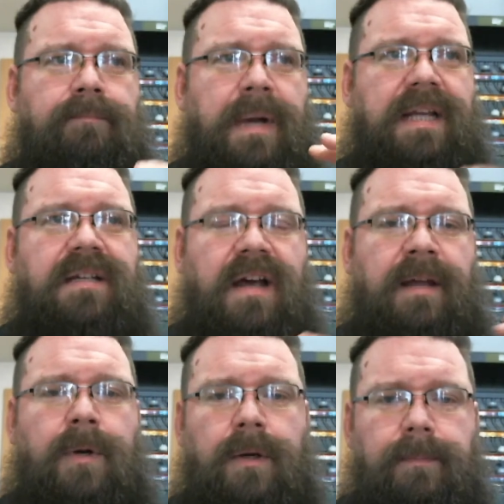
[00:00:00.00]

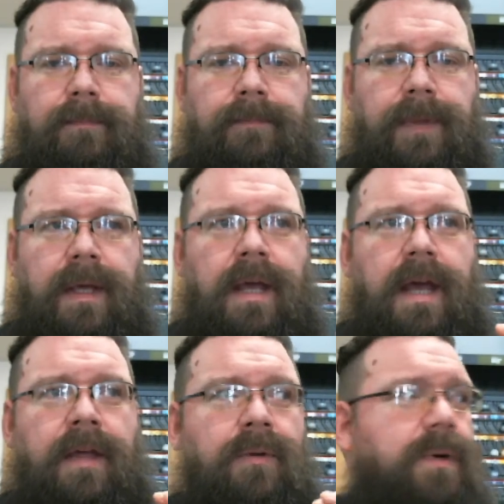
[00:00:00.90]
timer.
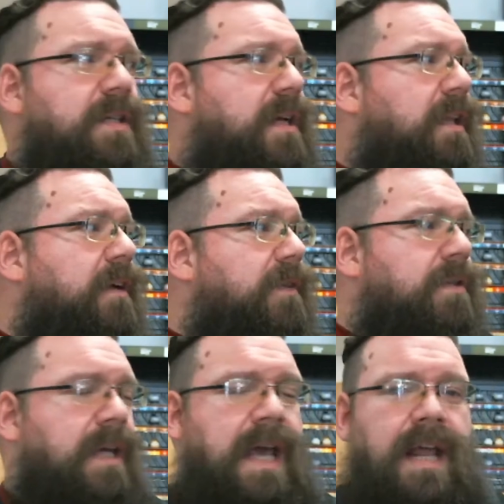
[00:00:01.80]
And the reason I love
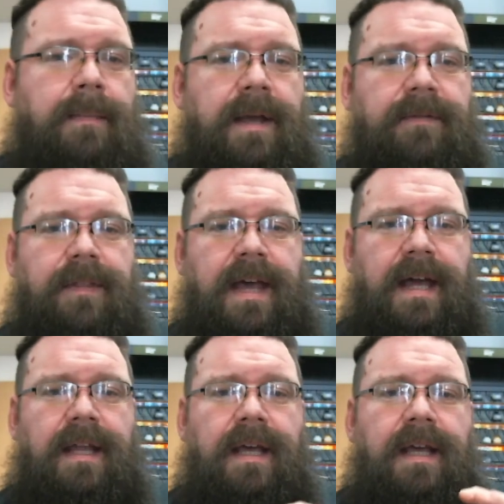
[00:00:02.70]
using anime for
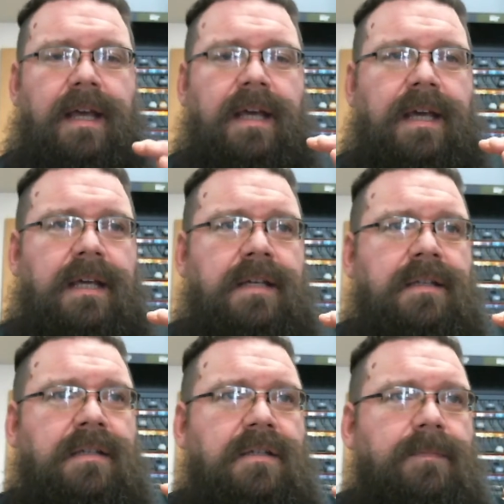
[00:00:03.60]
that
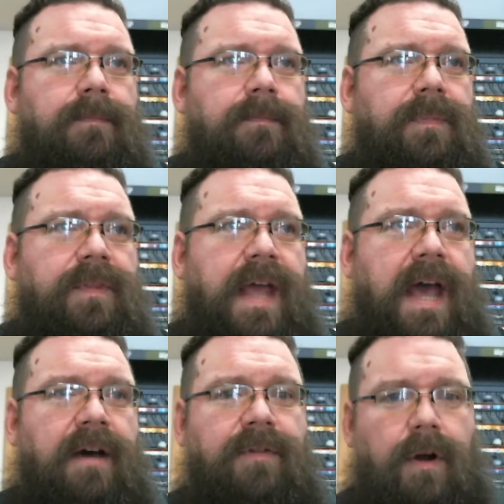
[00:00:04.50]
is they
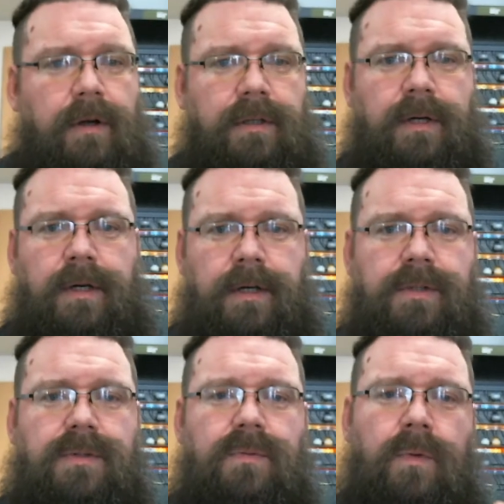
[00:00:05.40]
have art
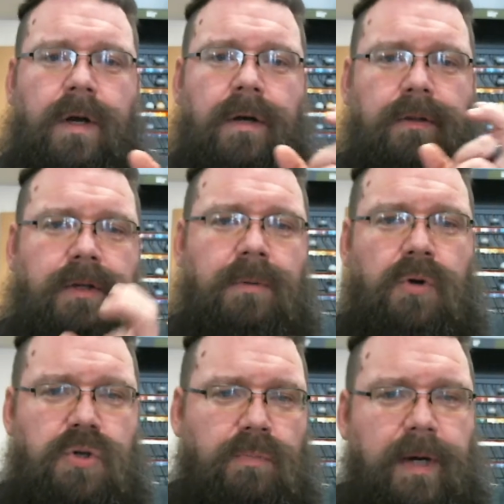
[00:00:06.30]
cards where the
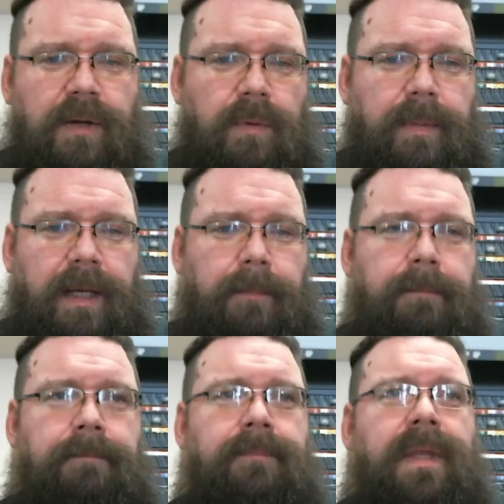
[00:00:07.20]
commercial break would be.
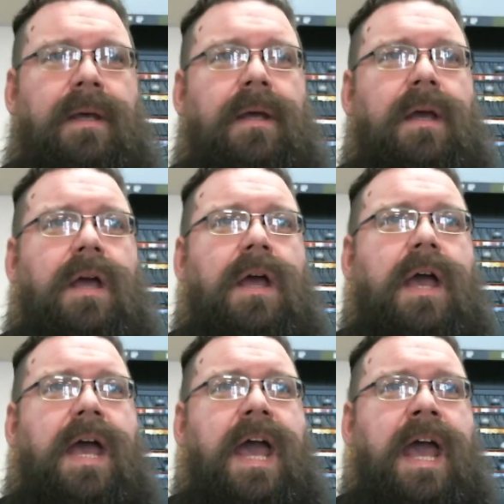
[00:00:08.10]

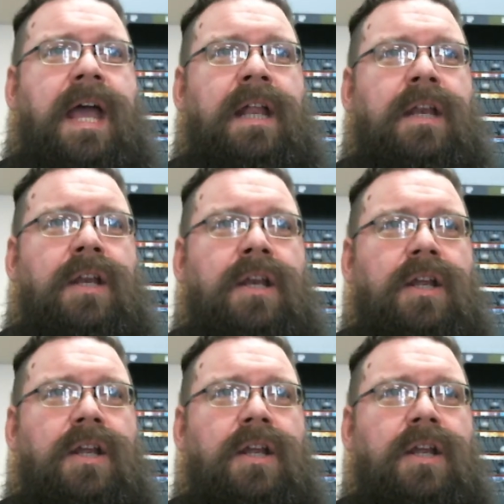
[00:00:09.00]
And